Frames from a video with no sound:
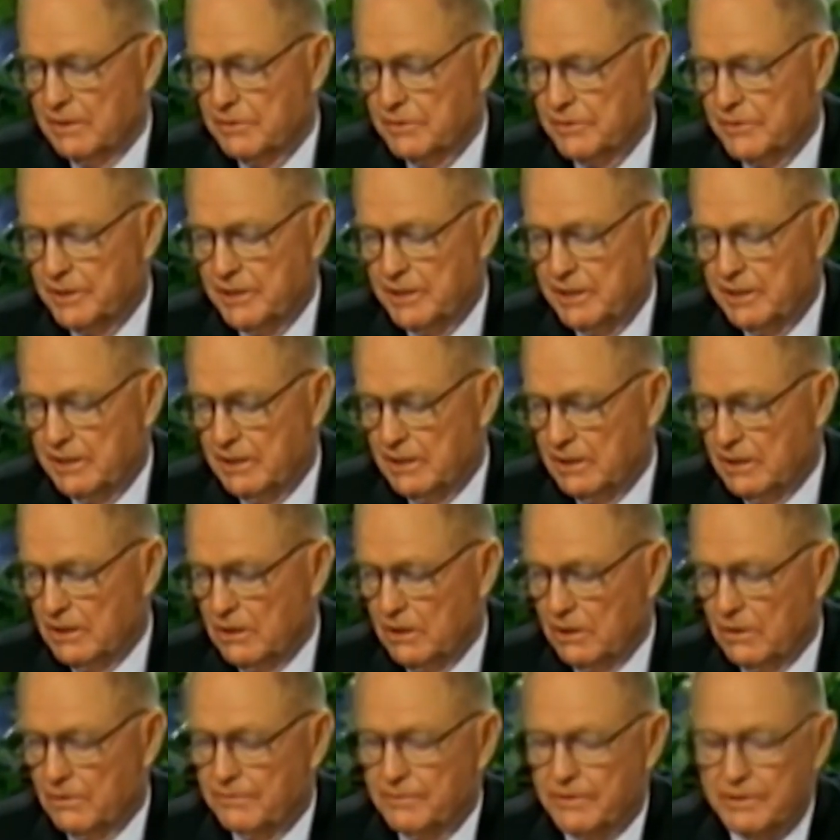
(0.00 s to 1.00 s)
Three,
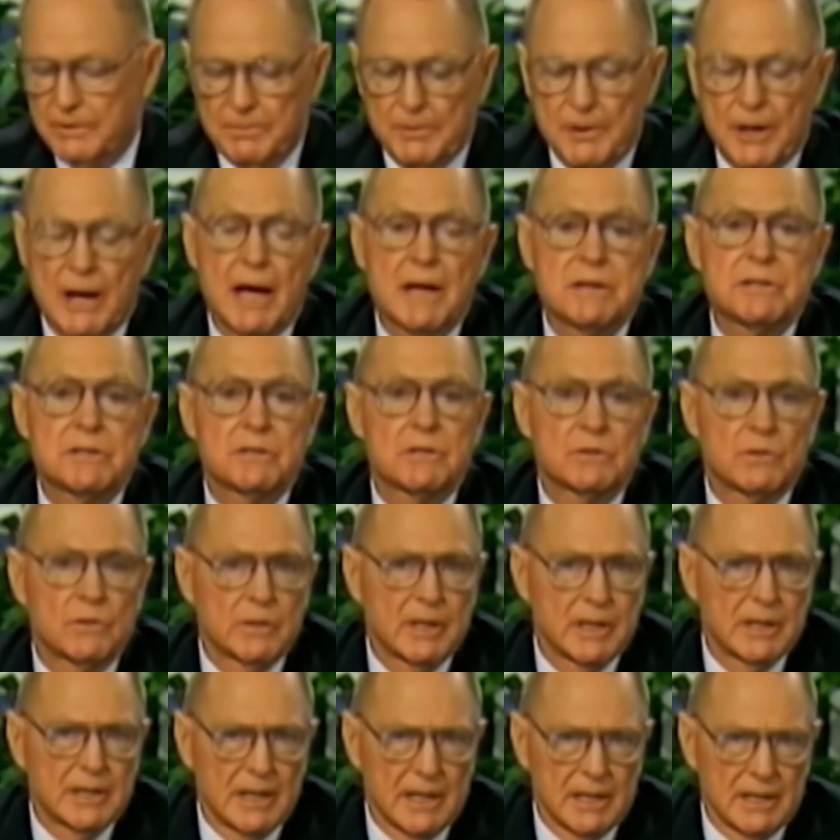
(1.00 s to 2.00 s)
all for the price of
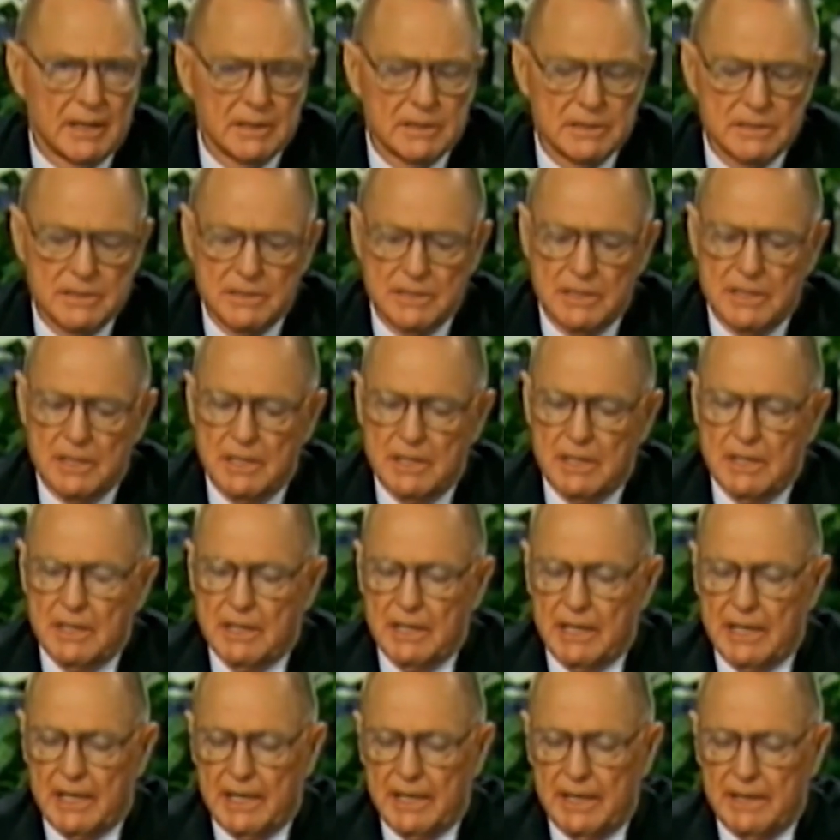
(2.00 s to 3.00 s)
$20.
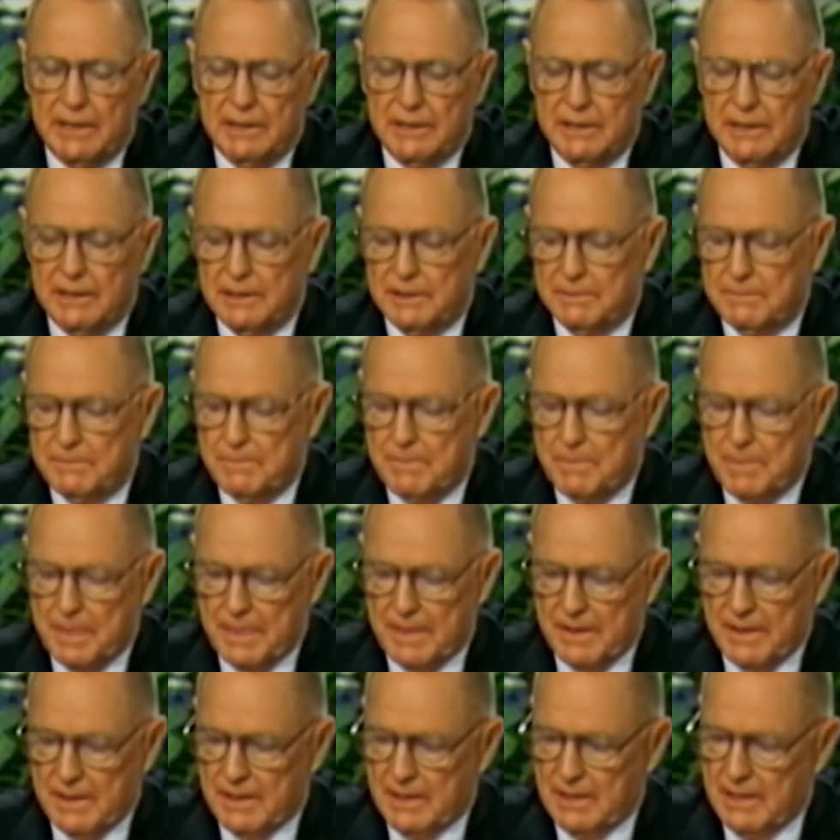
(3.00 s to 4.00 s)
And uh,
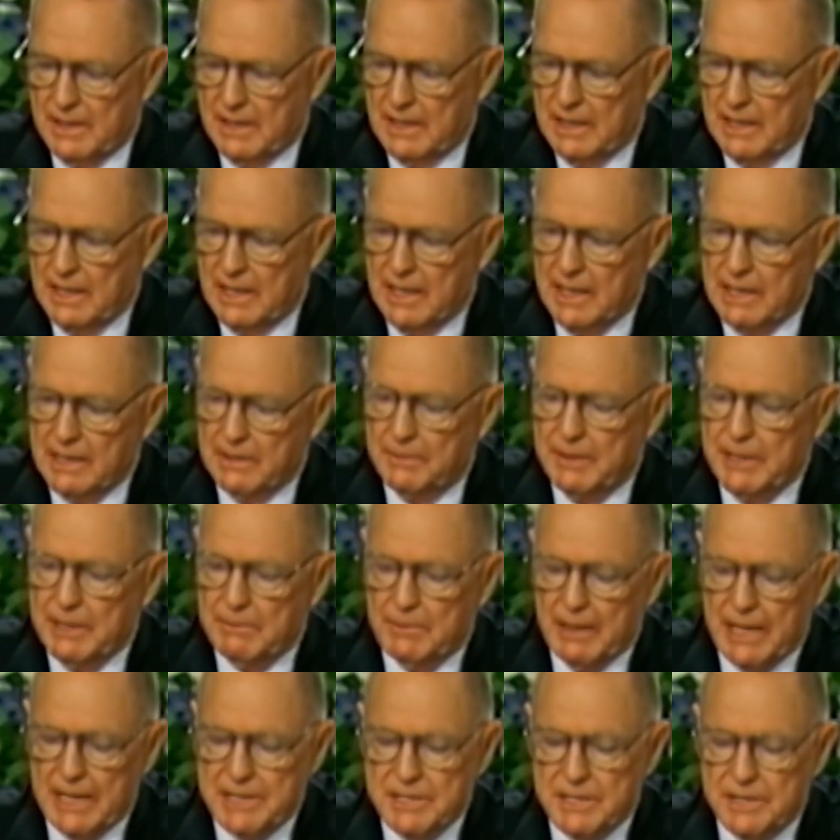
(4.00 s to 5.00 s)
it'll be
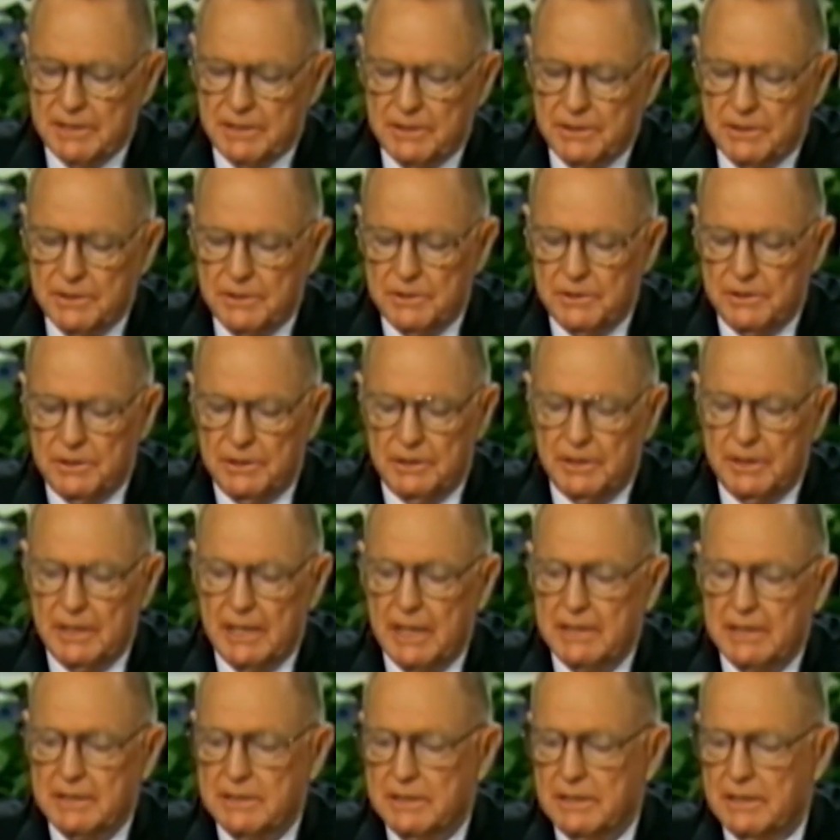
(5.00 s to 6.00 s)
a blessing to you.
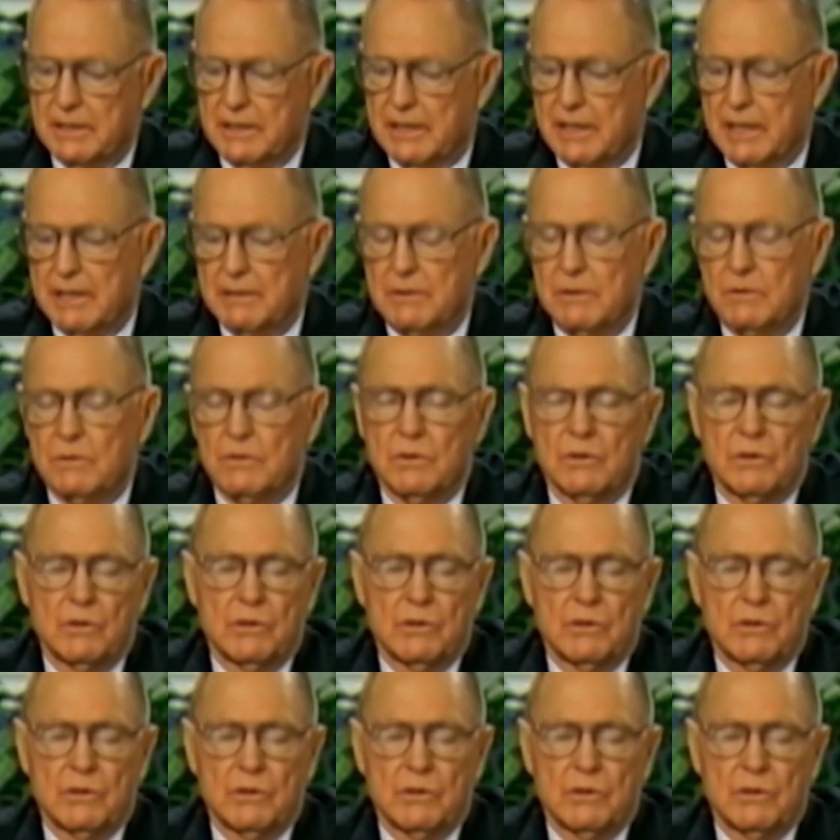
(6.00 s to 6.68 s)
That's, that